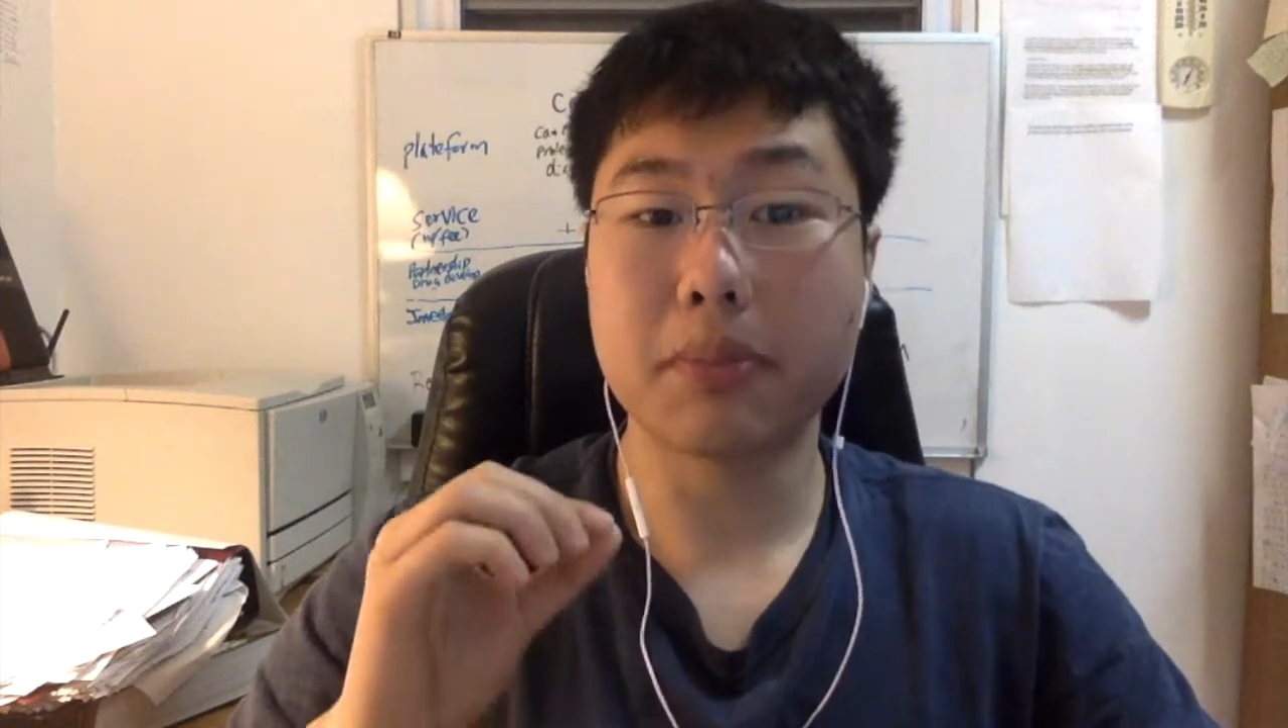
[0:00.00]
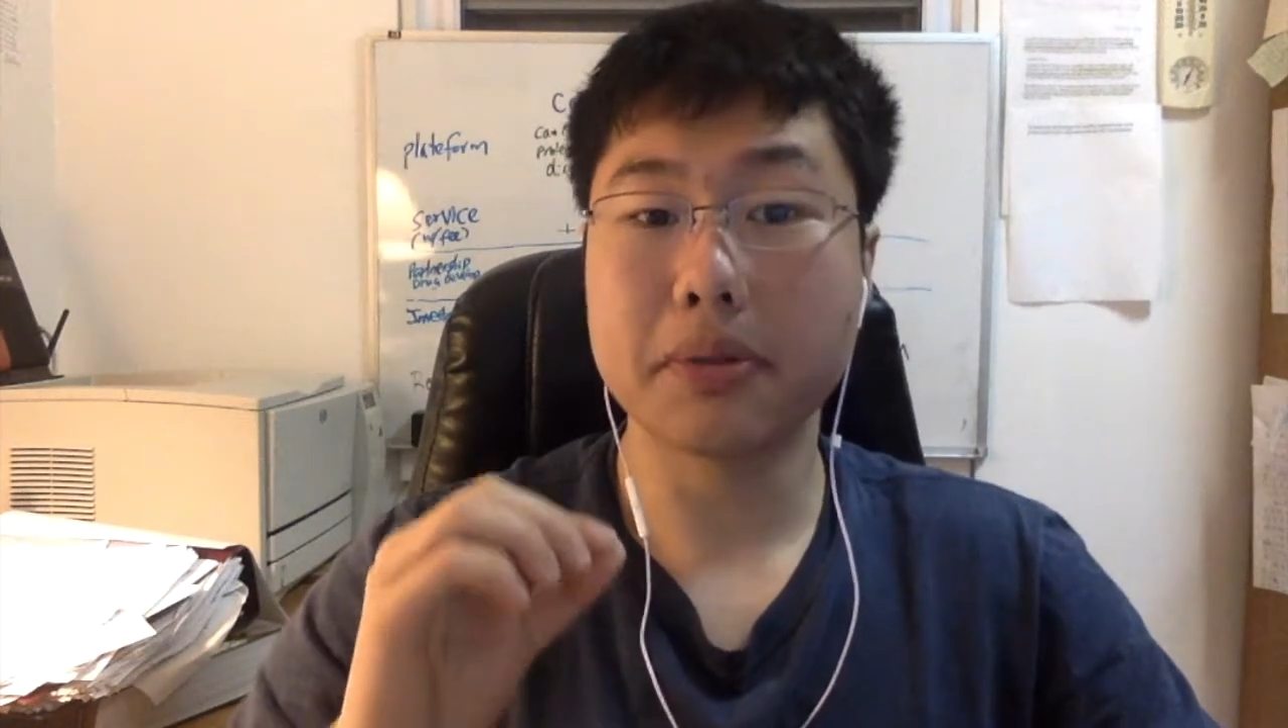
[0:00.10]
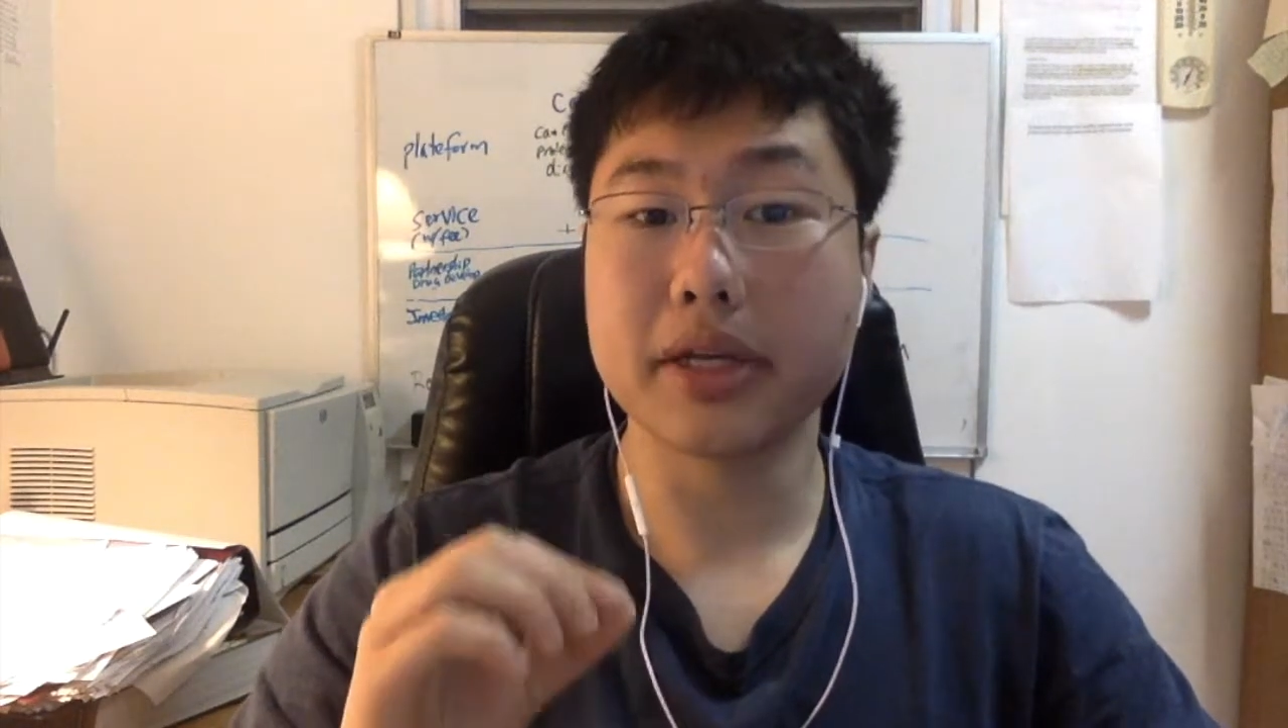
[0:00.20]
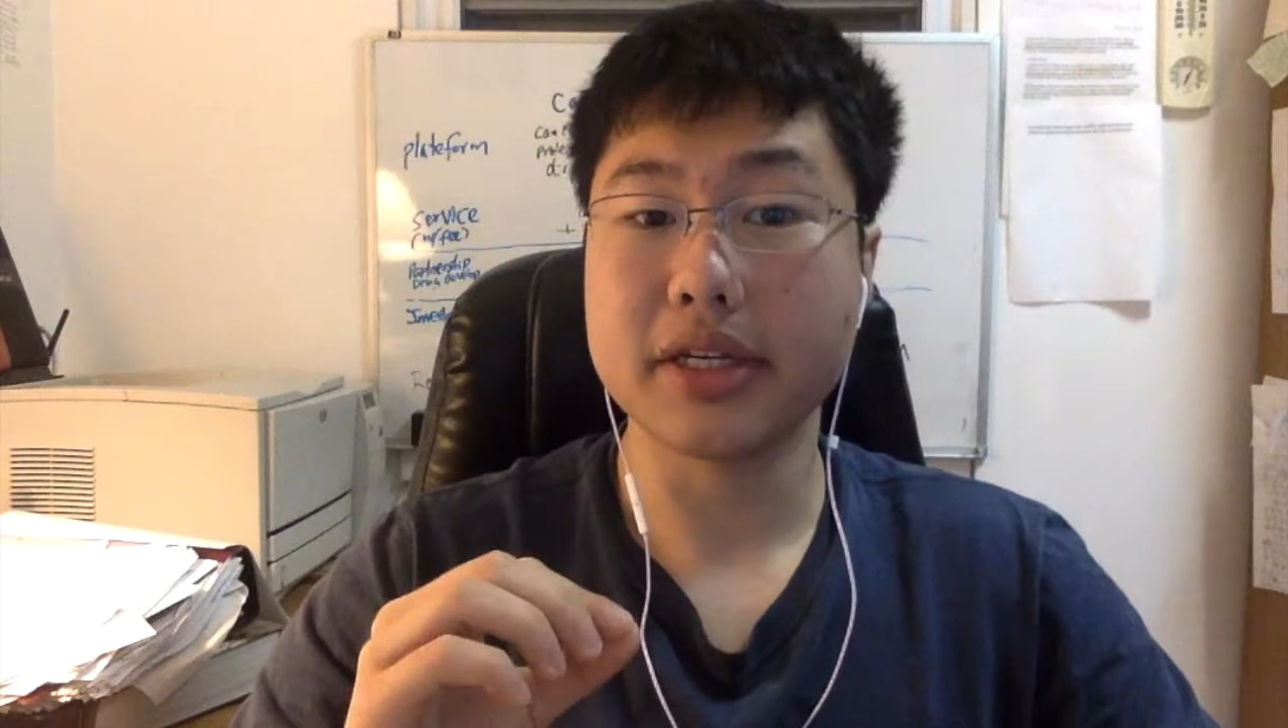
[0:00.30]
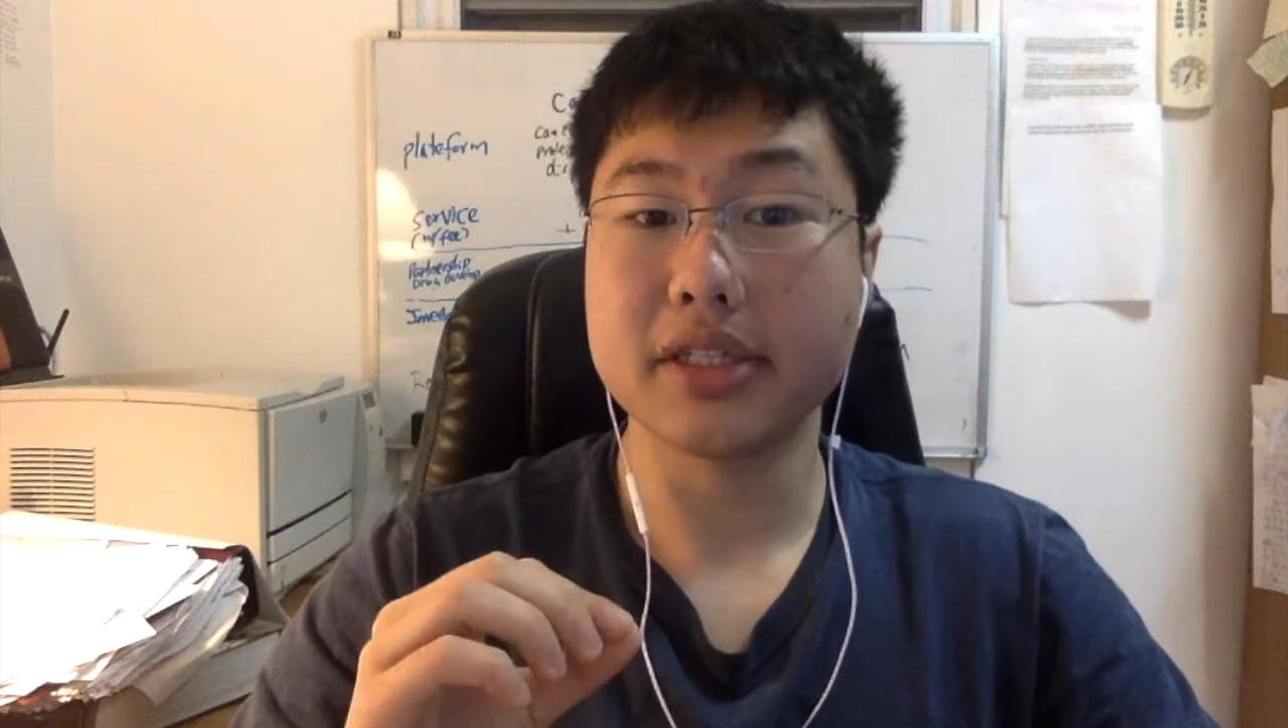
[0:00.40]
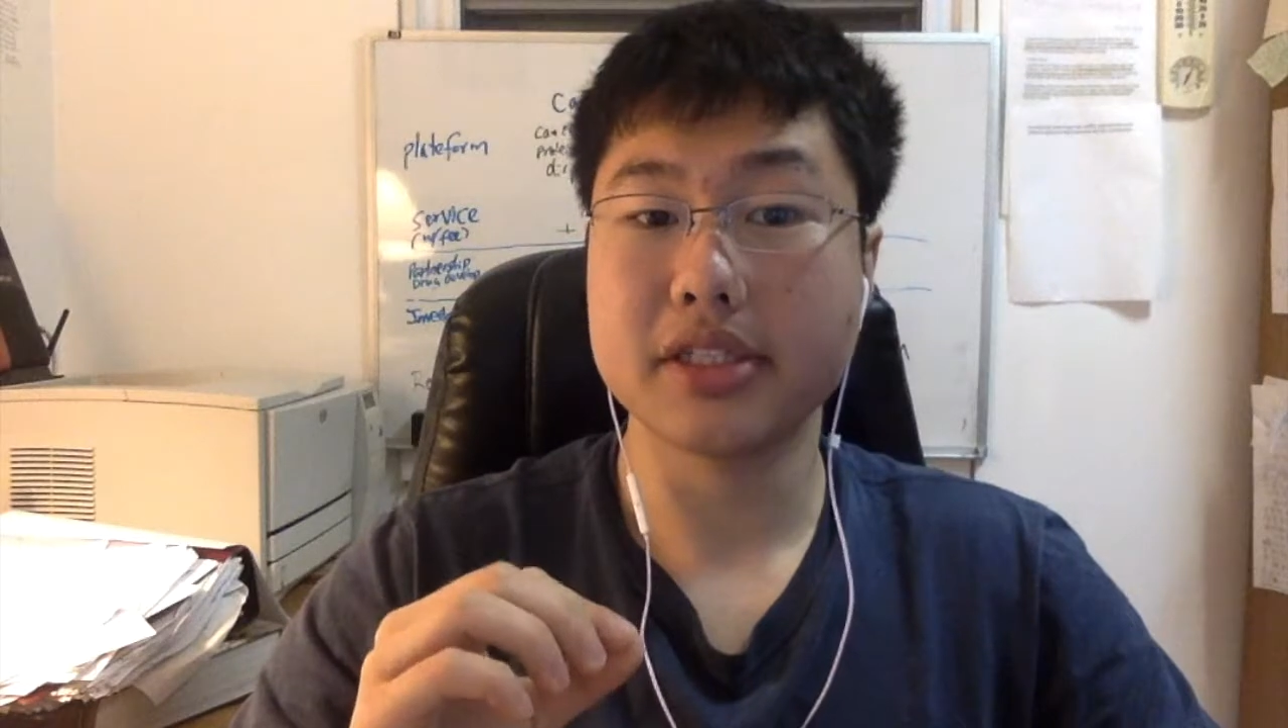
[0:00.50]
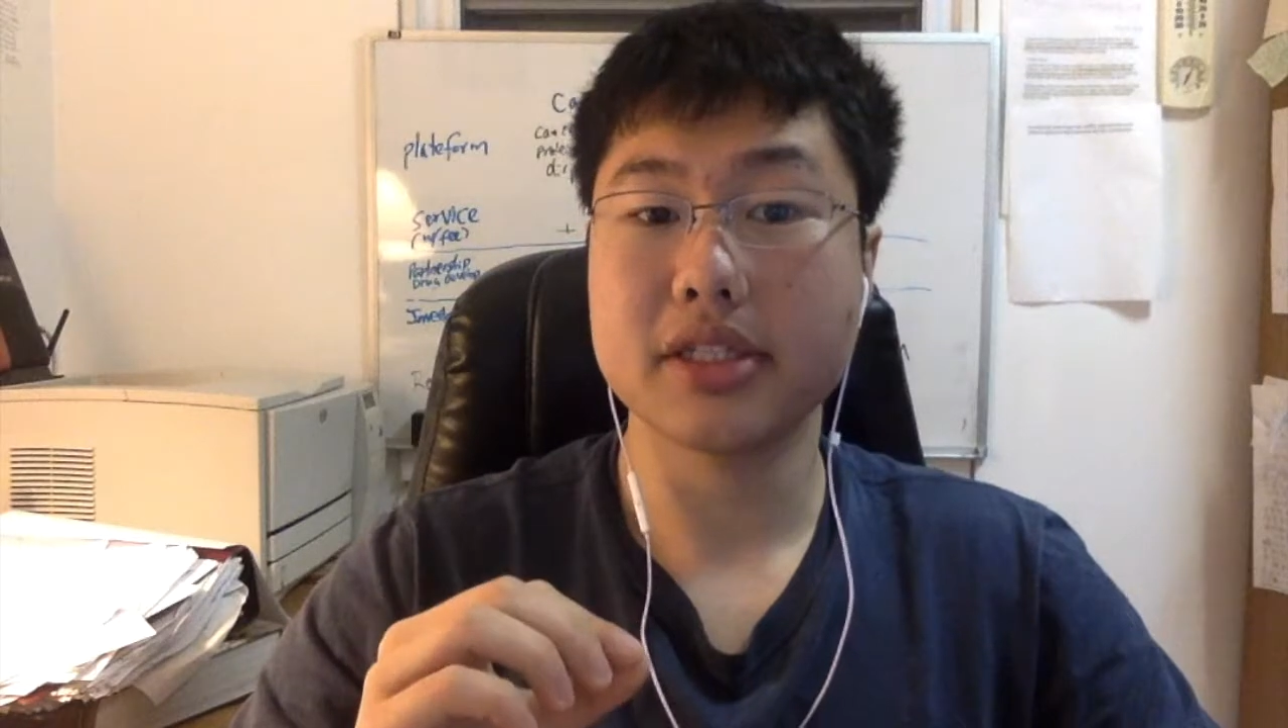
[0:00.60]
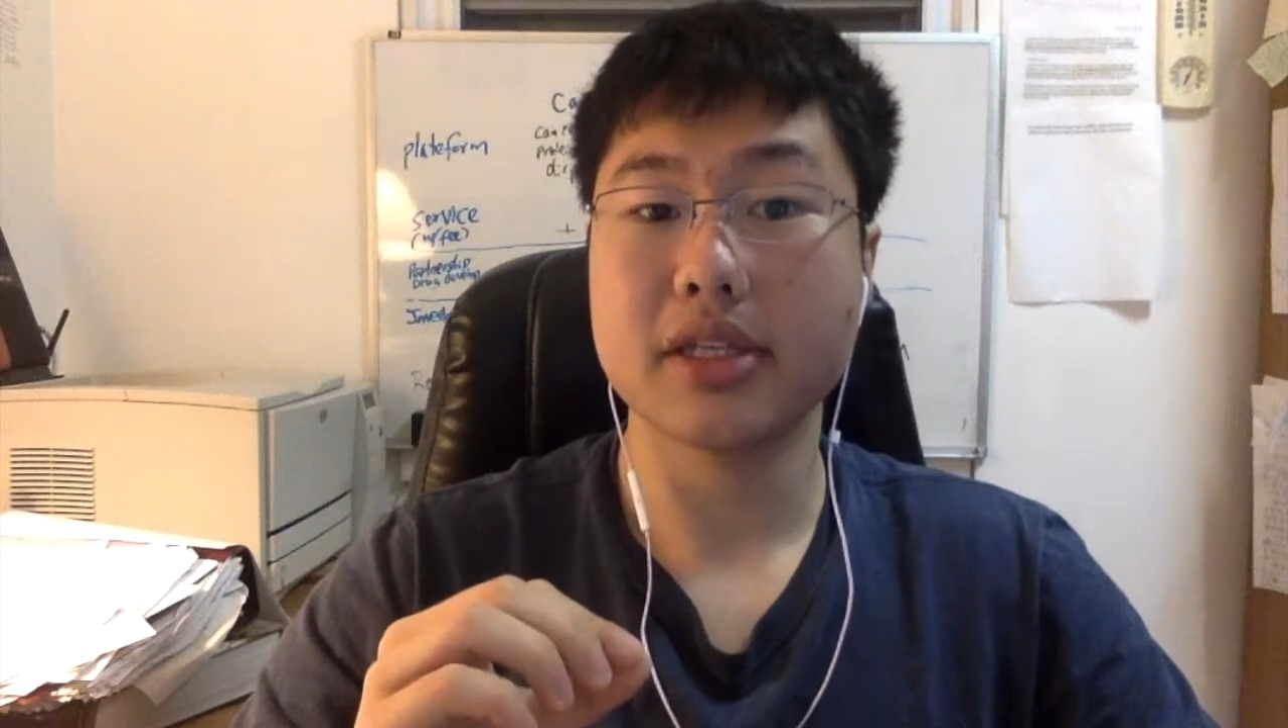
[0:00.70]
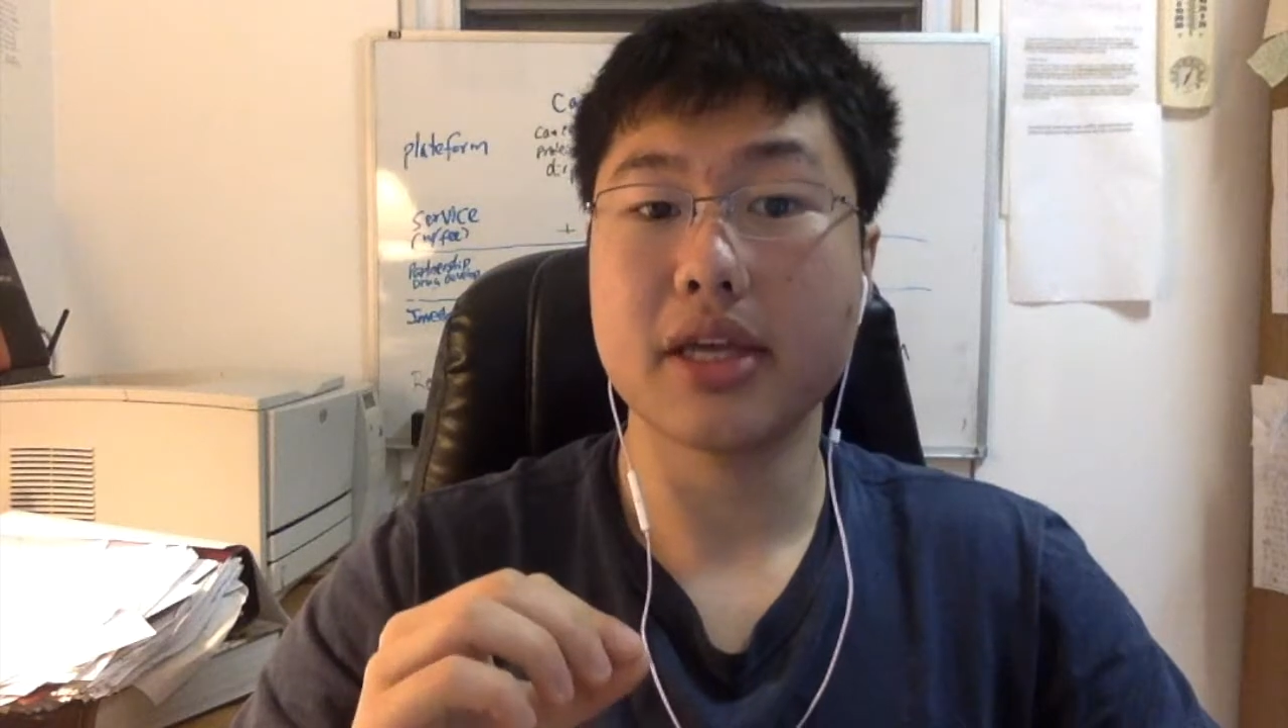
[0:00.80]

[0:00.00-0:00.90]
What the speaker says: place